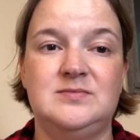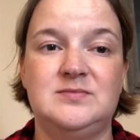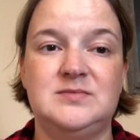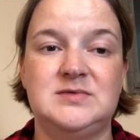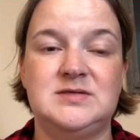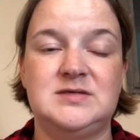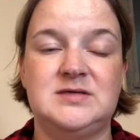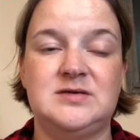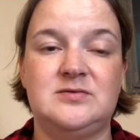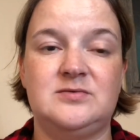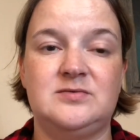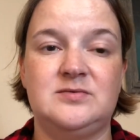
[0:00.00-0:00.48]

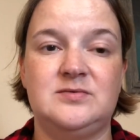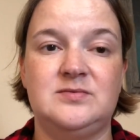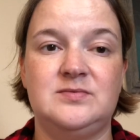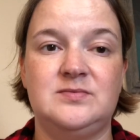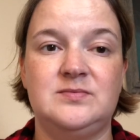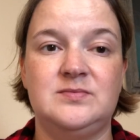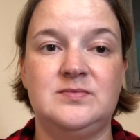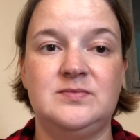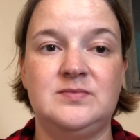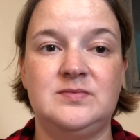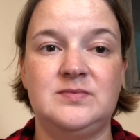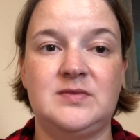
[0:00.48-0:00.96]
so
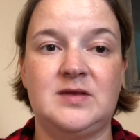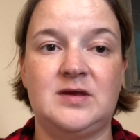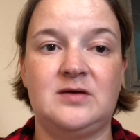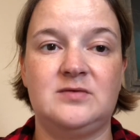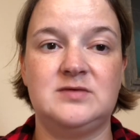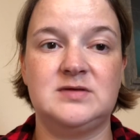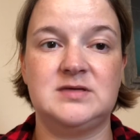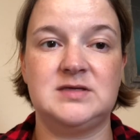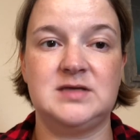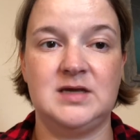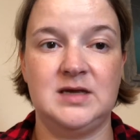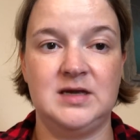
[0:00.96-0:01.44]
that
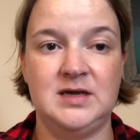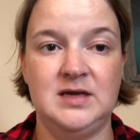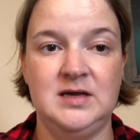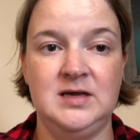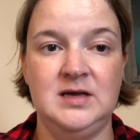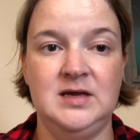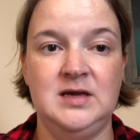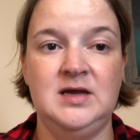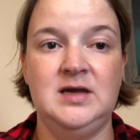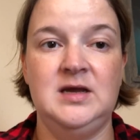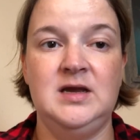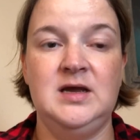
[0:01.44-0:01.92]
was
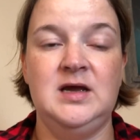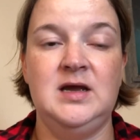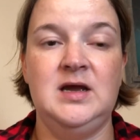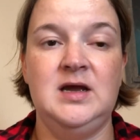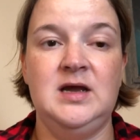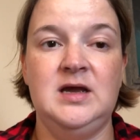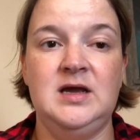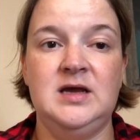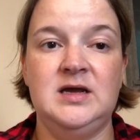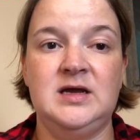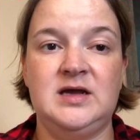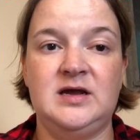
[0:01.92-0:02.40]

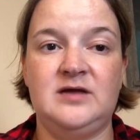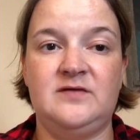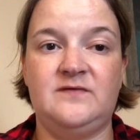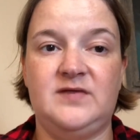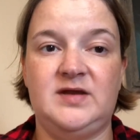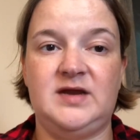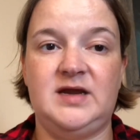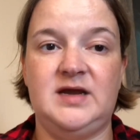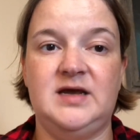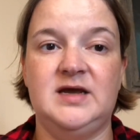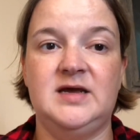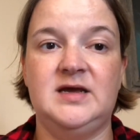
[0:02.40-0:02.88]
kind of
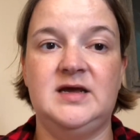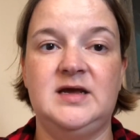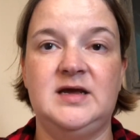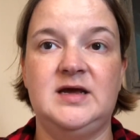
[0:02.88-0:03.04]
funny.